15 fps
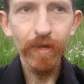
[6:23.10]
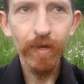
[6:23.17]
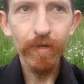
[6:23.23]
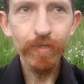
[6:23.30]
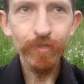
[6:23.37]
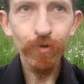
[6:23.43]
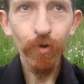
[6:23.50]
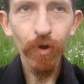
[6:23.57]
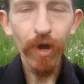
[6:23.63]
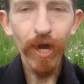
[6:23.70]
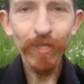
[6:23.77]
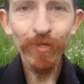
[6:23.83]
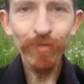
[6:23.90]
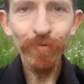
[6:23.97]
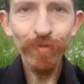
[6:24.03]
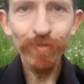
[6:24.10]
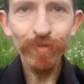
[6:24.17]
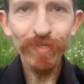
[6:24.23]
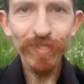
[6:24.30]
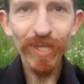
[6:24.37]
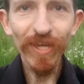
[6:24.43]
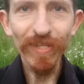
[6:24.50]
So I don't want to
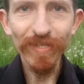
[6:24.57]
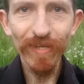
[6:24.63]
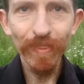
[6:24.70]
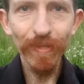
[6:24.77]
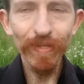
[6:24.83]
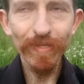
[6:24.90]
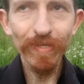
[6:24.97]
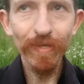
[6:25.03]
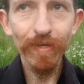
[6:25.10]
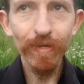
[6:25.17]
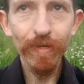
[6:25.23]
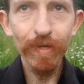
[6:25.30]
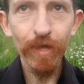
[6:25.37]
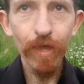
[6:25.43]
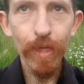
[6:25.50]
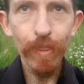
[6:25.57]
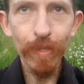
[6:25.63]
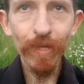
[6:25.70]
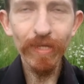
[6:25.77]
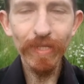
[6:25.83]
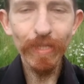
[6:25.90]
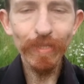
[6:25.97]
state that
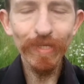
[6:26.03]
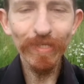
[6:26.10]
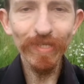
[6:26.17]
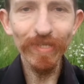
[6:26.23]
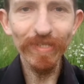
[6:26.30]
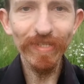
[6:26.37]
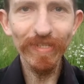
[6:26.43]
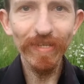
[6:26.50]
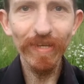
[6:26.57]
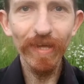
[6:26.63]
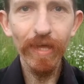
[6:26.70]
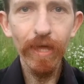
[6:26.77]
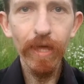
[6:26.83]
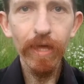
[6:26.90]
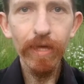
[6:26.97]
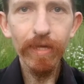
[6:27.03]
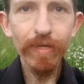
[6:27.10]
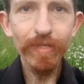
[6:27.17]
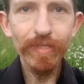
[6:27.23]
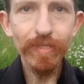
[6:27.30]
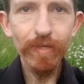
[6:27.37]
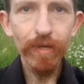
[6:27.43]
thinking as physicists
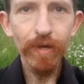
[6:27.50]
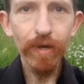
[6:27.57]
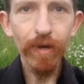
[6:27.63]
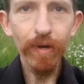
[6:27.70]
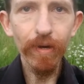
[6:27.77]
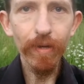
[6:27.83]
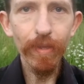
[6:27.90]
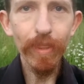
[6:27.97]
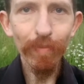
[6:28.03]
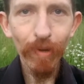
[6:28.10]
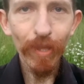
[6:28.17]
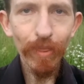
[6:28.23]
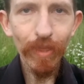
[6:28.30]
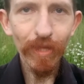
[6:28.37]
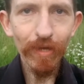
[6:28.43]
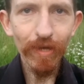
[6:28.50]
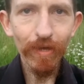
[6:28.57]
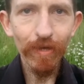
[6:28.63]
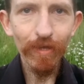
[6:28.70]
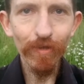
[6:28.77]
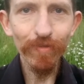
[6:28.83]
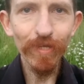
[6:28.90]
is the main thing
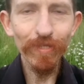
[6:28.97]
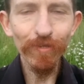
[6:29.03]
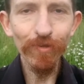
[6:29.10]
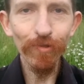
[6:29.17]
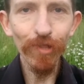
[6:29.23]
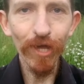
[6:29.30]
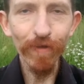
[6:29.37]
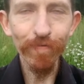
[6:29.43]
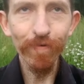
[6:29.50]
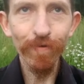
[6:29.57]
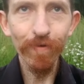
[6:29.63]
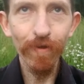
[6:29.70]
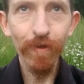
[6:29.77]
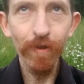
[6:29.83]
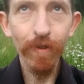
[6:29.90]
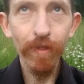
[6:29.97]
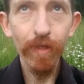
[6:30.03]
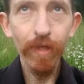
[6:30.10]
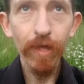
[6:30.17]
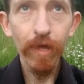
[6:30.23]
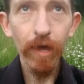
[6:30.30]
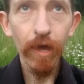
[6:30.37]
you need in your life.
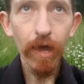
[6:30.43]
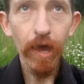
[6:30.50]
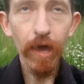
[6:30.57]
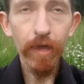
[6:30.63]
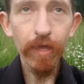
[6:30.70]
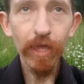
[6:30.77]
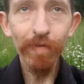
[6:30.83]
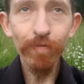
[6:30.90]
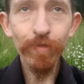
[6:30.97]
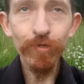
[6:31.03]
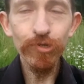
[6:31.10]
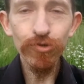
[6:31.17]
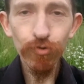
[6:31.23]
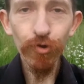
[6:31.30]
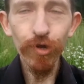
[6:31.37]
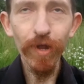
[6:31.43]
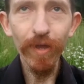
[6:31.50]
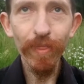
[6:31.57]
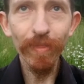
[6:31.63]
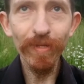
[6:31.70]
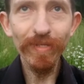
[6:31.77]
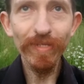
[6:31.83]
I'm even sure
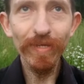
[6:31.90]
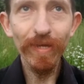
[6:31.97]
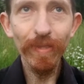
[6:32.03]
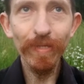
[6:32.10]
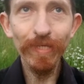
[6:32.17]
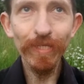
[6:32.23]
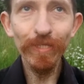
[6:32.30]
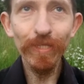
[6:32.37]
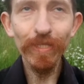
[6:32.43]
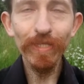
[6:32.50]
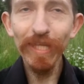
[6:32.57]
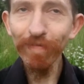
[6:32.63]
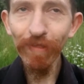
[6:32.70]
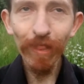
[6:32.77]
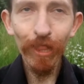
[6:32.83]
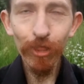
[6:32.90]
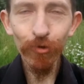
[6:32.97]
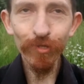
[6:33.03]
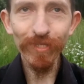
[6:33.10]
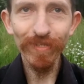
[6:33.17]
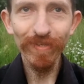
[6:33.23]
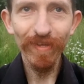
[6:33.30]
that this is definitely
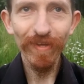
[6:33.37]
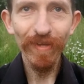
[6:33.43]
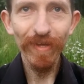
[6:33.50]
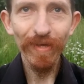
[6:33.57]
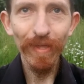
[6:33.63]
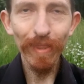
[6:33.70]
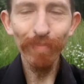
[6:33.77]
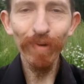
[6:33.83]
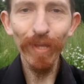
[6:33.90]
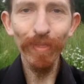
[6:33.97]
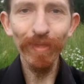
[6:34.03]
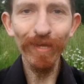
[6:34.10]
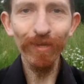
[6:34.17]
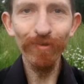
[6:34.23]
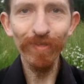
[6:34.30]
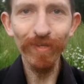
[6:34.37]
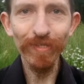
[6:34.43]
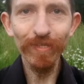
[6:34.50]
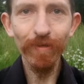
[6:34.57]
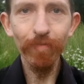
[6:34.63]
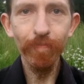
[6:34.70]
not the main thing you need.